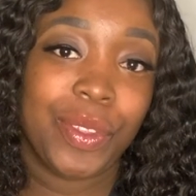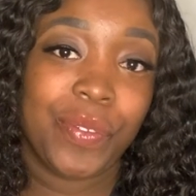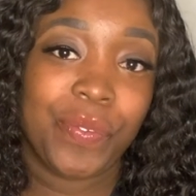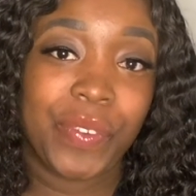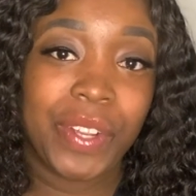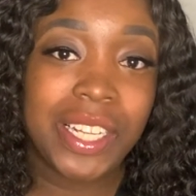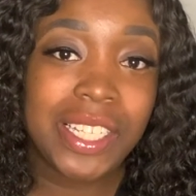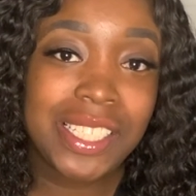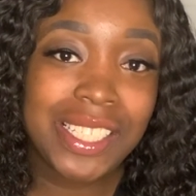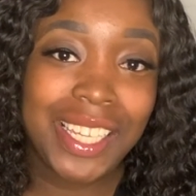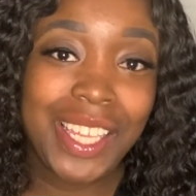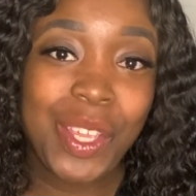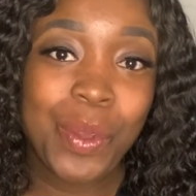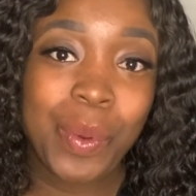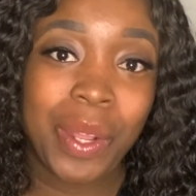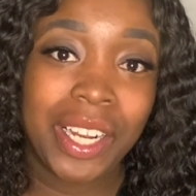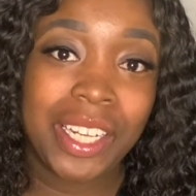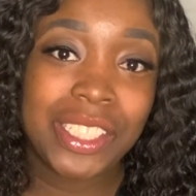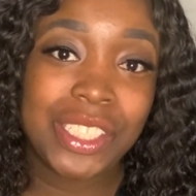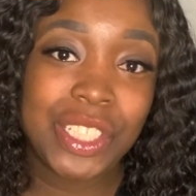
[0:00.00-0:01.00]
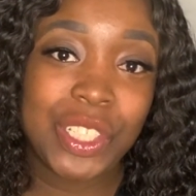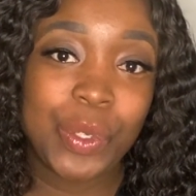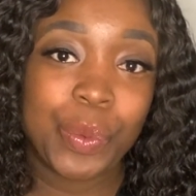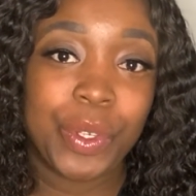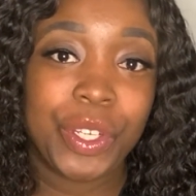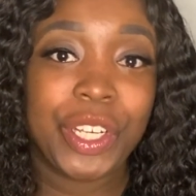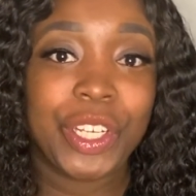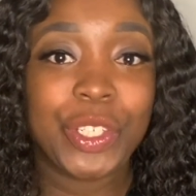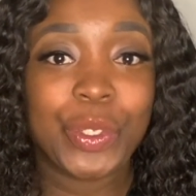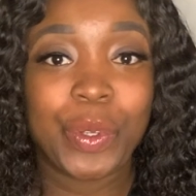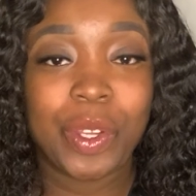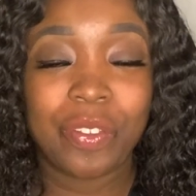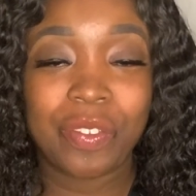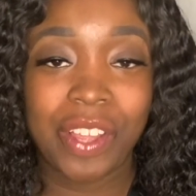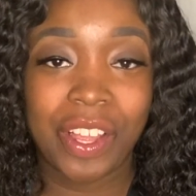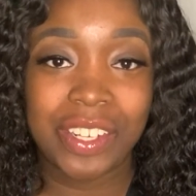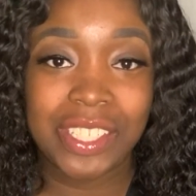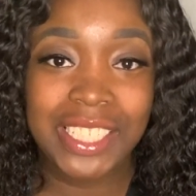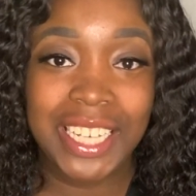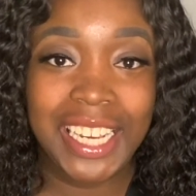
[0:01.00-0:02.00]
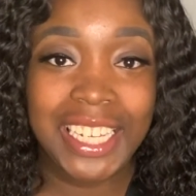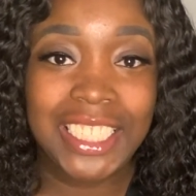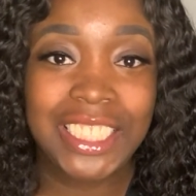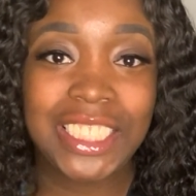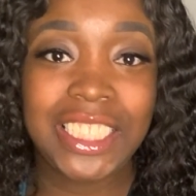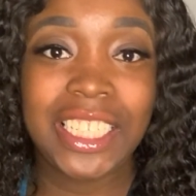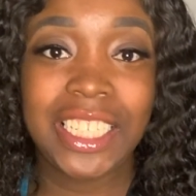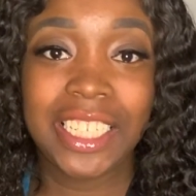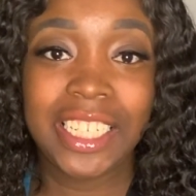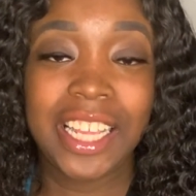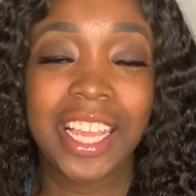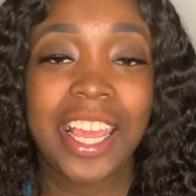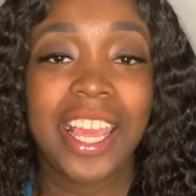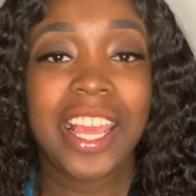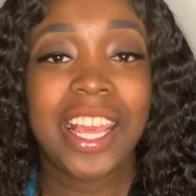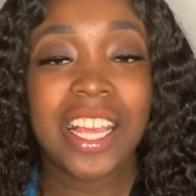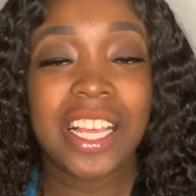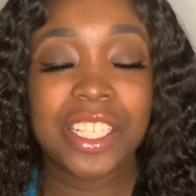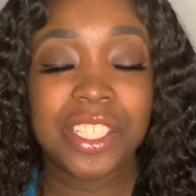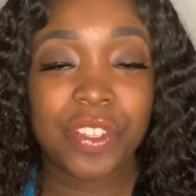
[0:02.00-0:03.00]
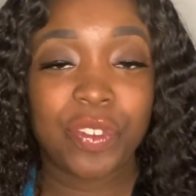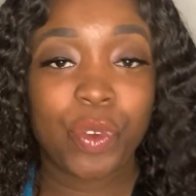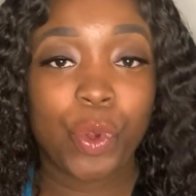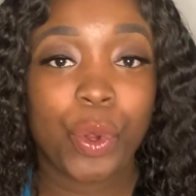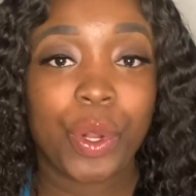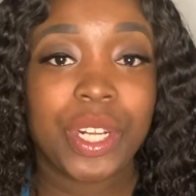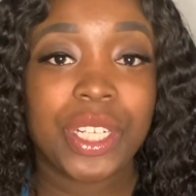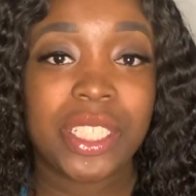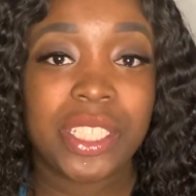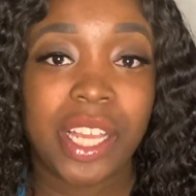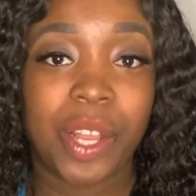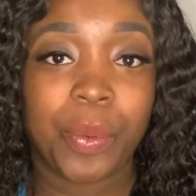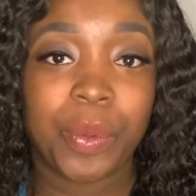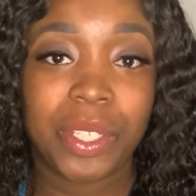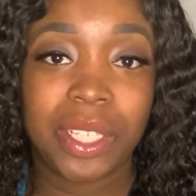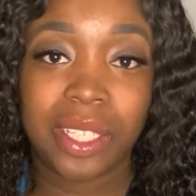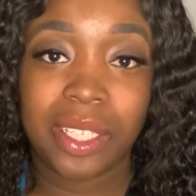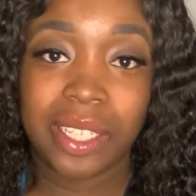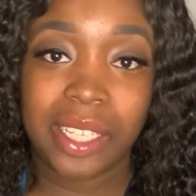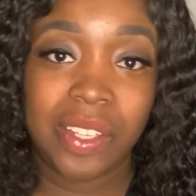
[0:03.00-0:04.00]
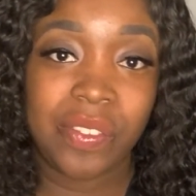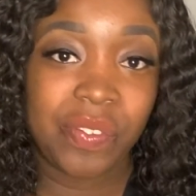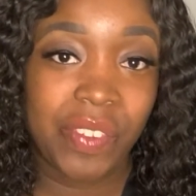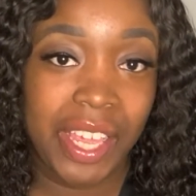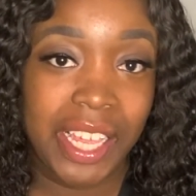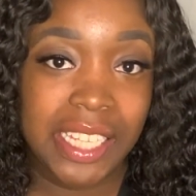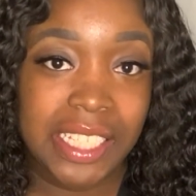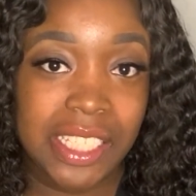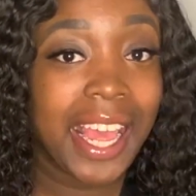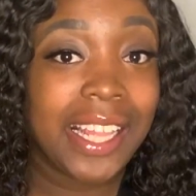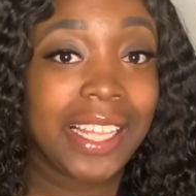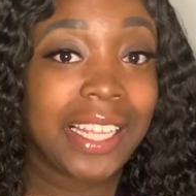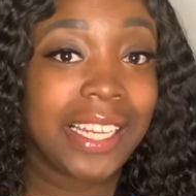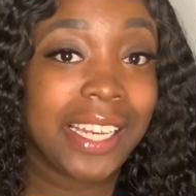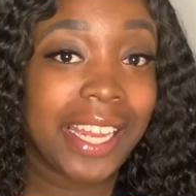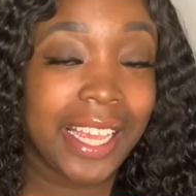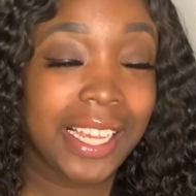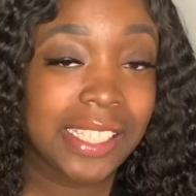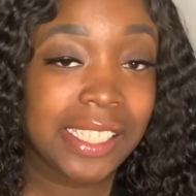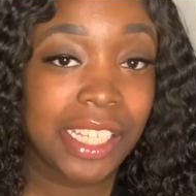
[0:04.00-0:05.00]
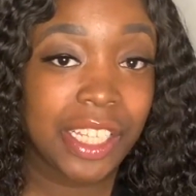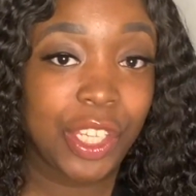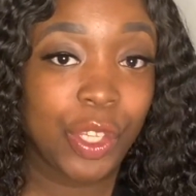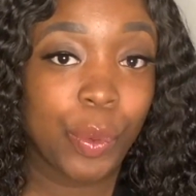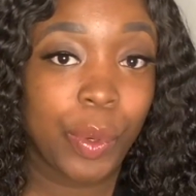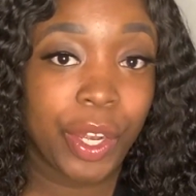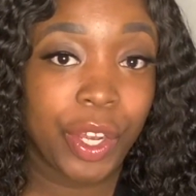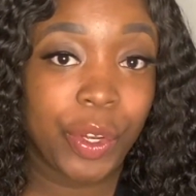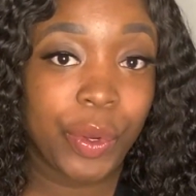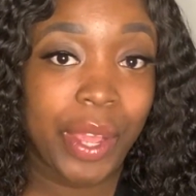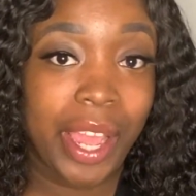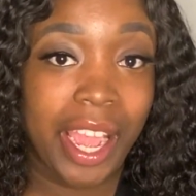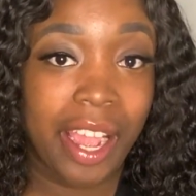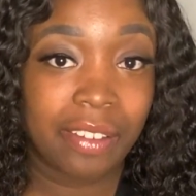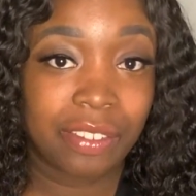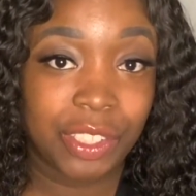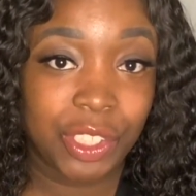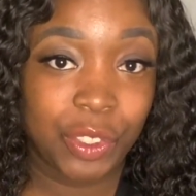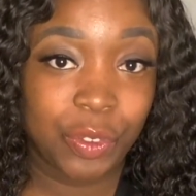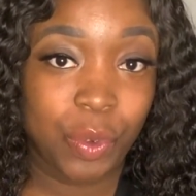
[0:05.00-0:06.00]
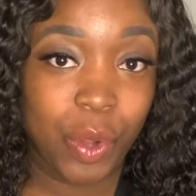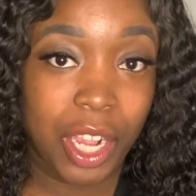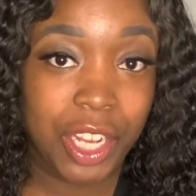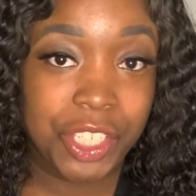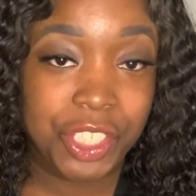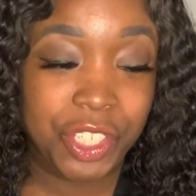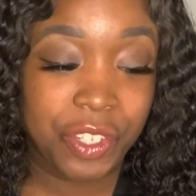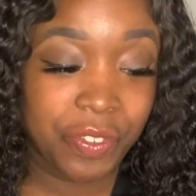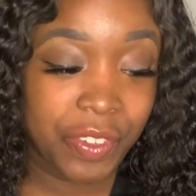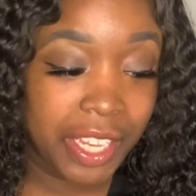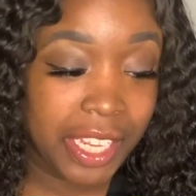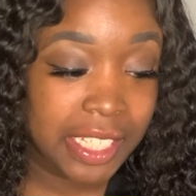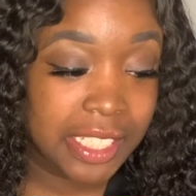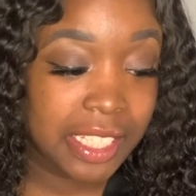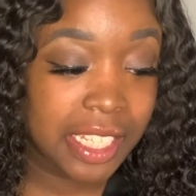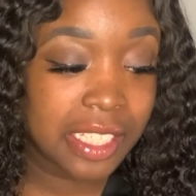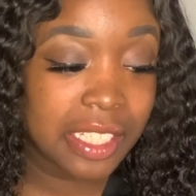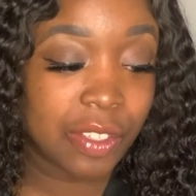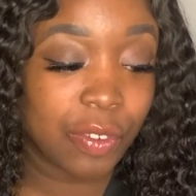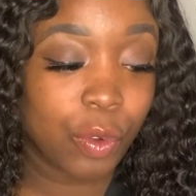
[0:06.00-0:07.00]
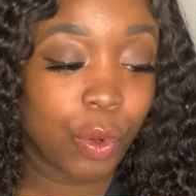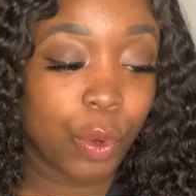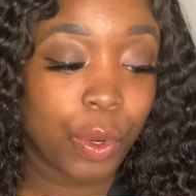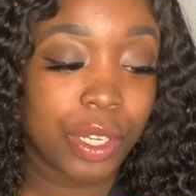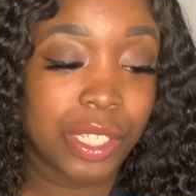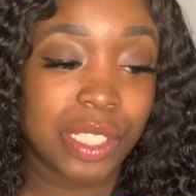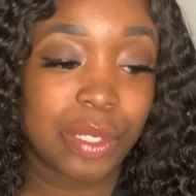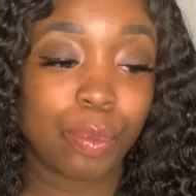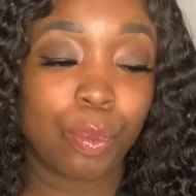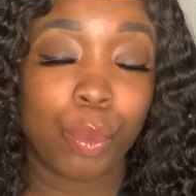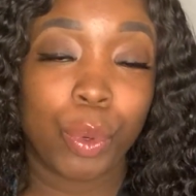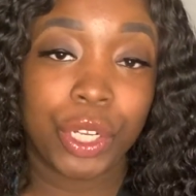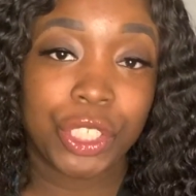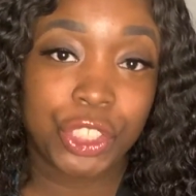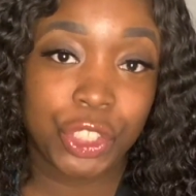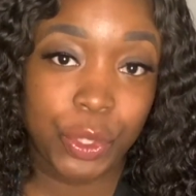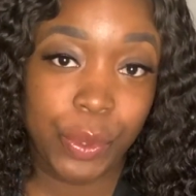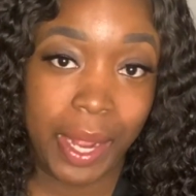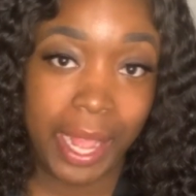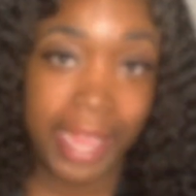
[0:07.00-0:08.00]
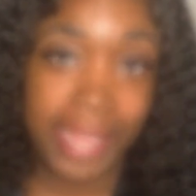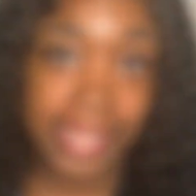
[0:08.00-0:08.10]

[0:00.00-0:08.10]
the first thing you want to do when you're doing foundation is, of course, start with a clean face. And the next thing you want to do after you wash your face is, of course, moisturize.